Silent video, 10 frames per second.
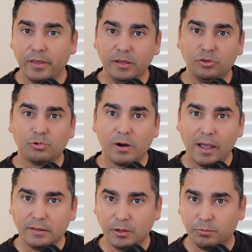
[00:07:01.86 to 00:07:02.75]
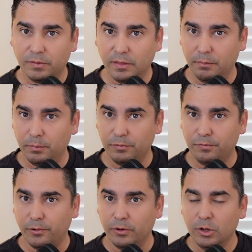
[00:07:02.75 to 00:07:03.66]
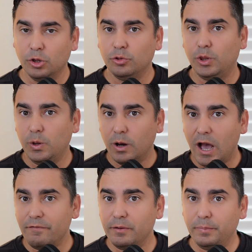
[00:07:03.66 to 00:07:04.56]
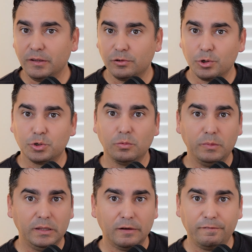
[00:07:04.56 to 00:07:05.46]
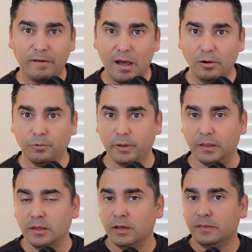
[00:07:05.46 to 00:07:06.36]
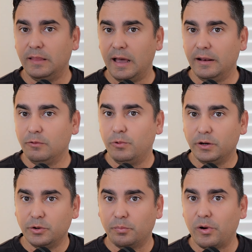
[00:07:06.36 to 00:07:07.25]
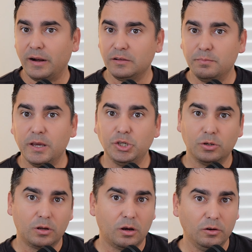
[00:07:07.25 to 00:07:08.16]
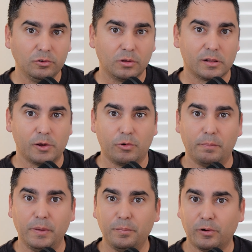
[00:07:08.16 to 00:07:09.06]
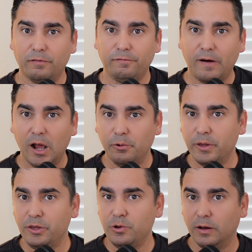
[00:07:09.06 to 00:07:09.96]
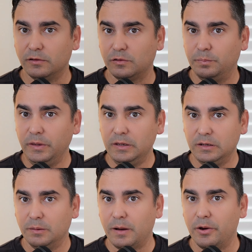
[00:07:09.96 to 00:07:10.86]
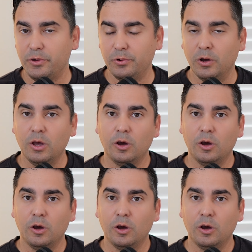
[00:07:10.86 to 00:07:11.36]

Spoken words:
they interacted with them before? Do you have a big social media following where your brand is mentioned constantly, where people are following you and speaking about you?